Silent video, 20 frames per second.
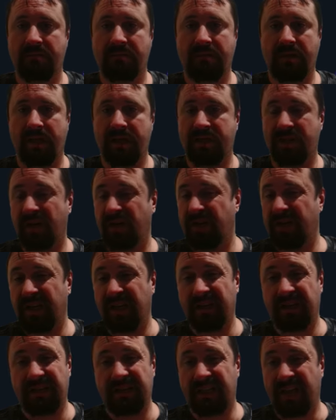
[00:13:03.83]
I don't
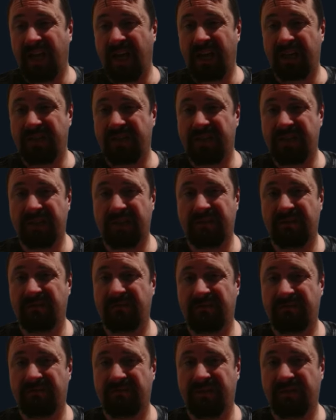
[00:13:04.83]
need the text,
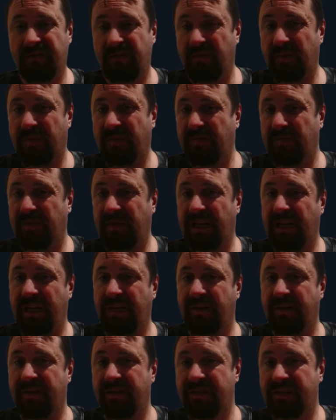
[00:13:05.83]
if I'm
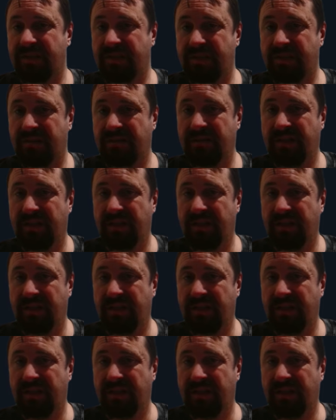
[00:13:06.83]
completely honest.